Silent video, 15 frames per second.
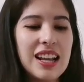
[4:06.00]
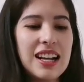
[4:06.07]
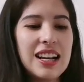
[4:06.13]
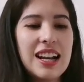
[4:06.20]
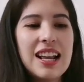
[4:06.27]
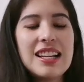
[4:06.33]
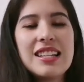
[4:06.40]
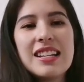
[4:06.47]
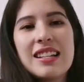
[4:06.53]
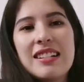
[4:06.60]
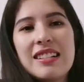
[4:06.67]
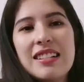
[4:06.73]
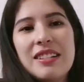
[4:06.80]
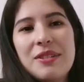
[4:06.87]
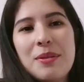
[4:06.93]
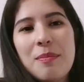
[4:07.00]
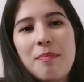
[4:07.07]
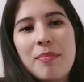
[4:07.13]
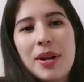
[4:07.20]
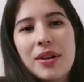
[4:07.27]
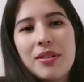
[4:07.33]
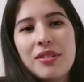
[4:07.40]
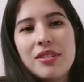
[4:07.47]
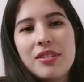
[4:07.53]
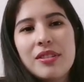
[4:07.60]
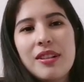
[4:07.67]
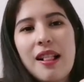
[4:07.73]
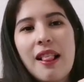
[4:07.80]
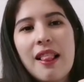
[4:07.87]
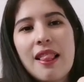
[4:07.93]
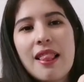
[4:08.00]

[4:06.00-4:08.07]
and it has like a little buckle.